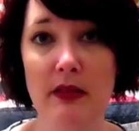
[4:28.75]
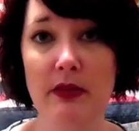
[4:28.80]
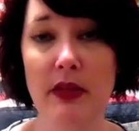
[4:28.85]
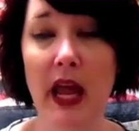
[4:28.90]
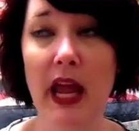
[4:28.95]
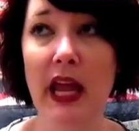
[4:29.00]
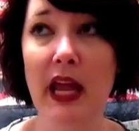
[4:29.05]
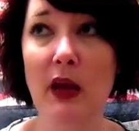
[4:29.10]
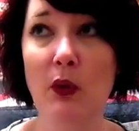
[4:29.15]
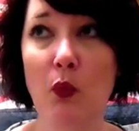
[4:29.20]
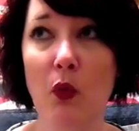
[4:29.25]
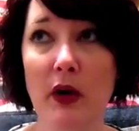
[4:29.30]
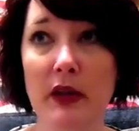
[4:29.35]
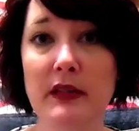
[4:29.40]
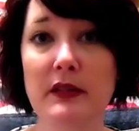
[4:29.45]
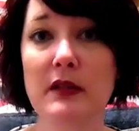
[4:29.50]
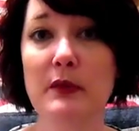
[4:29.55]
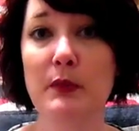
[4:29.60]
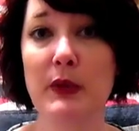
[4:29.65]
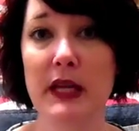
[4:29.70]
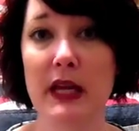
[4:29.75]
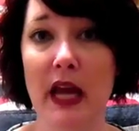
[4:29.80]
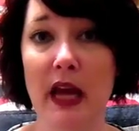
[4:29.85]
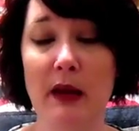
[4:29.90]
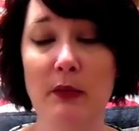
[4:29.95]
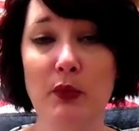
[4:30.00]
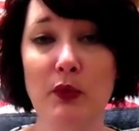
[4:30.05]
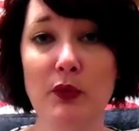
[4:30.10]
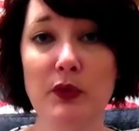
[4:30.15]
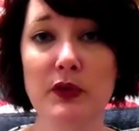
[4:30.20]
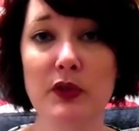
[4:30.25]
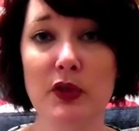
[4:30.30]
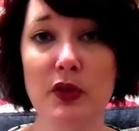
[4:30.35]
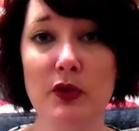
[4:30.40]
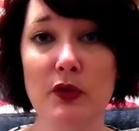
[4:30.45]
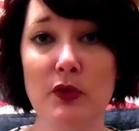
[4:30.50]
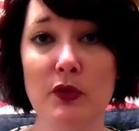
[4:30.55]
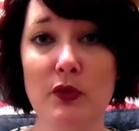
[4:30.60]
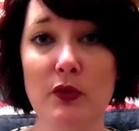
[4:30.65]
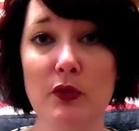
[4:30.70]
They want to be able
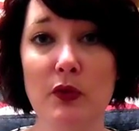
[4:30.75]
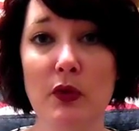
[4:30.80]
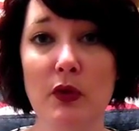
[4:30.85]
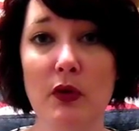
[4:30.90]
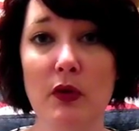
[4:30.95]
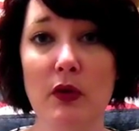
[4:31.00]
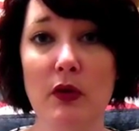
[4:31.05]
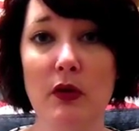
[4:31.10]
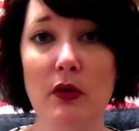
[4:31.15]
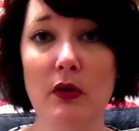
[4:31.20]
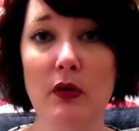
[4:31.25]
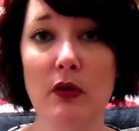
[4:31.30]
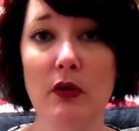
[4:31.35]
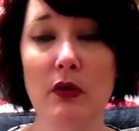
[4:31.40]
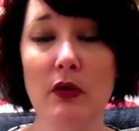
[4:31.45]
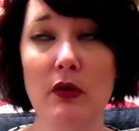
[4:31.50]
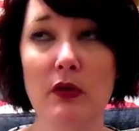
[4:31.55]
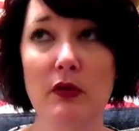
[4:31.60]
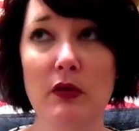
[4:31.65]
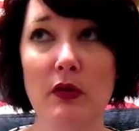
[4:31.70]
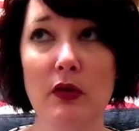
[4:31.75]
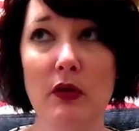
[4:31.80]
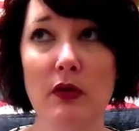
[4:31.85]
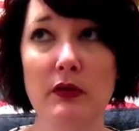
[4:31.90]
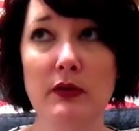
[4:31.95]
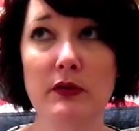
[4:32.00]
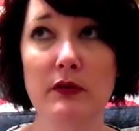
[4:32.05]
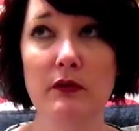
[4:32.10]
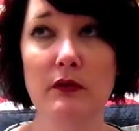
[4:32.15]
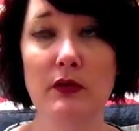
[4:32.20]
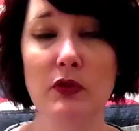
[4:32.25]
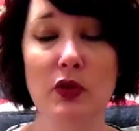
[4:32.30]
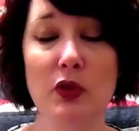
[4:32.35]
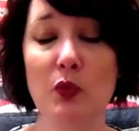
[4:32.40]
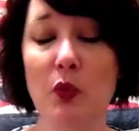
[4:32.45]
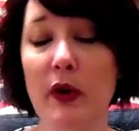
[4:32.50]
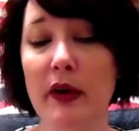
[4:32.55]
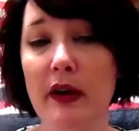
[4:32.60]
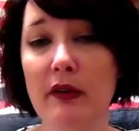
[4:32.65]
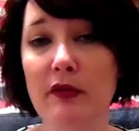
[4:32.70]
to
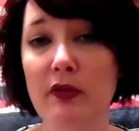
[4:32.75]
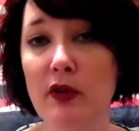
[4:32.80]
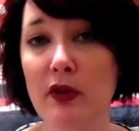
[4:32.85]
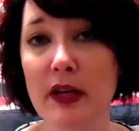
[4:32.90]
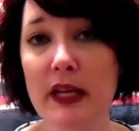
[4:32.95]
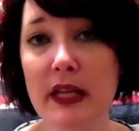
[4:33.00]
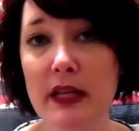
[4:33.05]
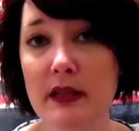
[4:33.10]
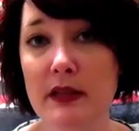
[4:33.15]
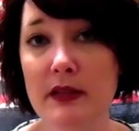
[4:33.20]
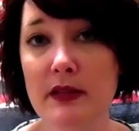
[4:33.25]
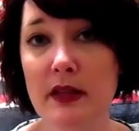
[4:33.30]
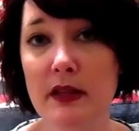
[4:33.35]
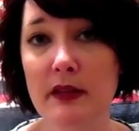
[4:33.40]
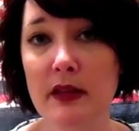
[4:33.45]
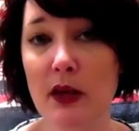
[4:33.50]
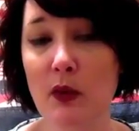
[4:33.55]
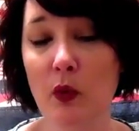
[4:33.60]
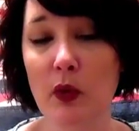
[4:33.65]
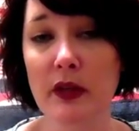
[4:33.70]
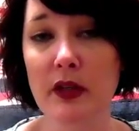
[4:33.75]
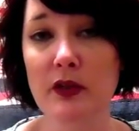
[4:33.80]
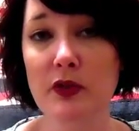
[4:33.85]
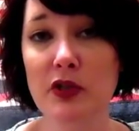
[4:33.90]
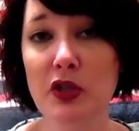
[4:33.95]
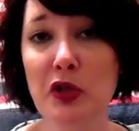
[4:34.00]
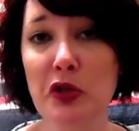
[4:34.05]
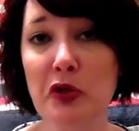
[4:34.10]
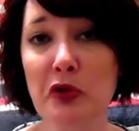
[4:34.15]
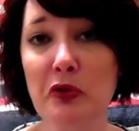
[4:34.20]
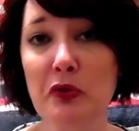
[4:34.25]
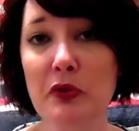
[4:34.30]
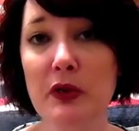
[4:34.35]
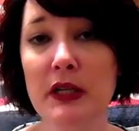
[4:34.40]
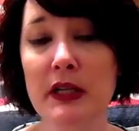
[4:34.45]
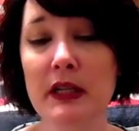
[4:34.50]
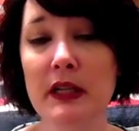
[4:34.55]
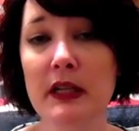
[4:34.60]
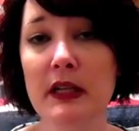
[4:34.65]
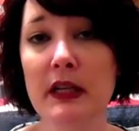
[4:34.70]
do whatever it is that they want to
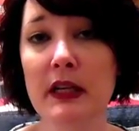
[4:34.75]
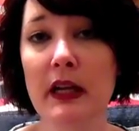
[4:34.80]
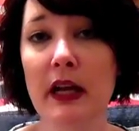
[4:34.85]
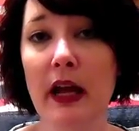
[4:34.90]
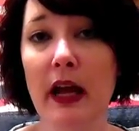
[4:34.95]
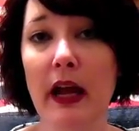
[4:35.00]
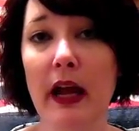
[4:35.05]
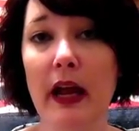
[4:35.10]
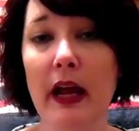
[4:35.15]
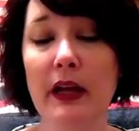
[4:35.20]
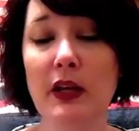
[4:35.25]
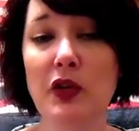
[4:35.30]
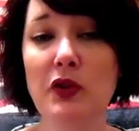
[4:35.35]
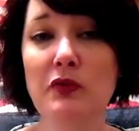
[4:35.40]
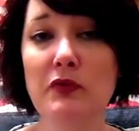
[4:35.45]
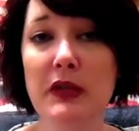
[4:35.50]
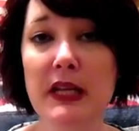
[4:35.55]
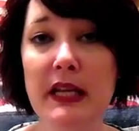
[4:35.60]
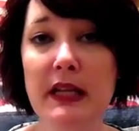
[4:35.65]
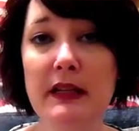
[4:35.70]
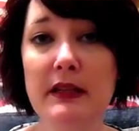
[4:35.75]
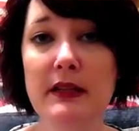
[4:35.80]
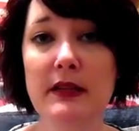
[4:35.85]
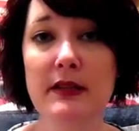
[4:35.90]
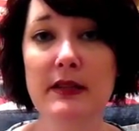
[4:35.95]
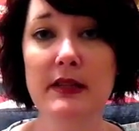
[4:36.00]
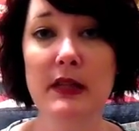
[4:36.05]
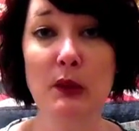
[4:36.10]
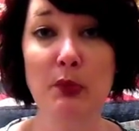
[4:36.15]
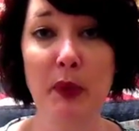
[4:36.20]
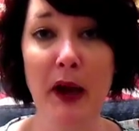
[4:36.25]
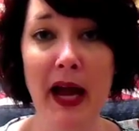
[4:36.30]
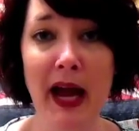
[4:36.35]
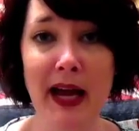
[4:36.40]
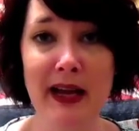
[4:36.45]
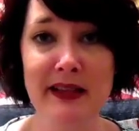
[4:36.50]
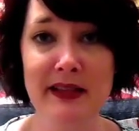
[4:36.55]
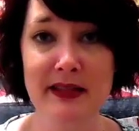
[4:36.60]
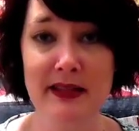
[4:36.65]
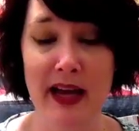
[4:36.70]
do, and you need to see
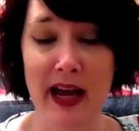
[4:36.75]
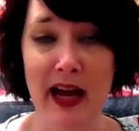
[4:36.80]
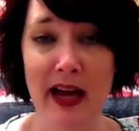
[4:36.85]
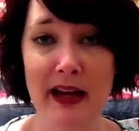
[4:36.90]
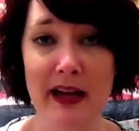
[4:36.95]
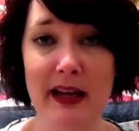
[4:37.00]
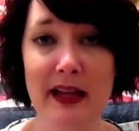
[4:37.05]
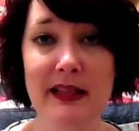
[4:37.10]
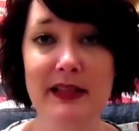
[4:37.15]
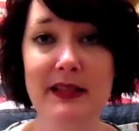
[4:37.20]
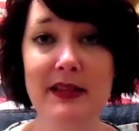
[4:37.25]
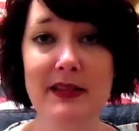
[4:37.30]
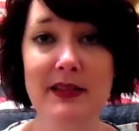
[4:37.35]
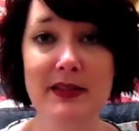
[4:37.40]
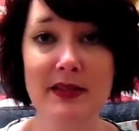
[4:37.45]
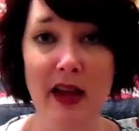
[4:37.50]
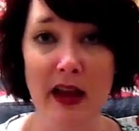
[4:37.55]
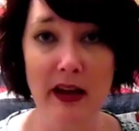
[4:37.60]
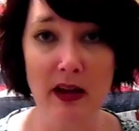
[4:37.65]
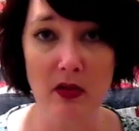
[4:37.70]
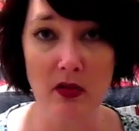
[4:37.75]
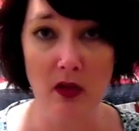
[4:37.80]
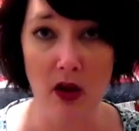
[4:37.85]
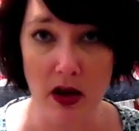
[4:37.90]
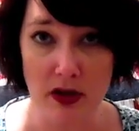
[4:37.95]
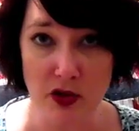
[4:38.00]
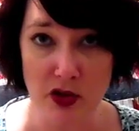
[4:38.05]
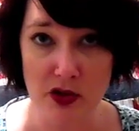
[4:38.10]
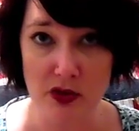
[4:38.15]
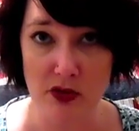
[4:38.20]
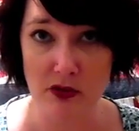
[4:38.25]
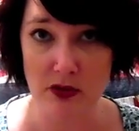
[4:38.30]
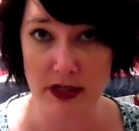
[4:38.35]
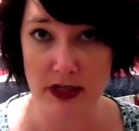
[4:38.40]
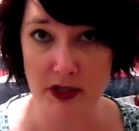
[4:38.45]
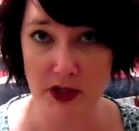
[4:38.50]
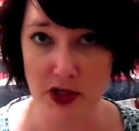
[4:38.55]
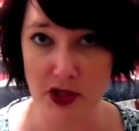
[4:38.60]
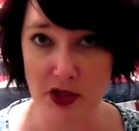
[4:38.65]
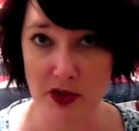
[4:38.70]
past that. It's a psychological
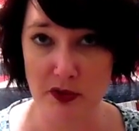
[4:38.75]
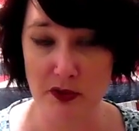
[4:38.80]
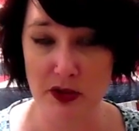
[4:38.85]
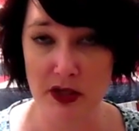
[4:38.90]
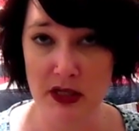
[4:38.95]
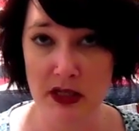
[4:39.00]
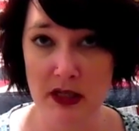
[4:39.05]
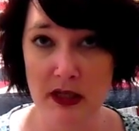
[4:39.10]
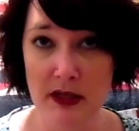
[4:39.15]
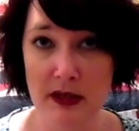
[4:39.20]
issue.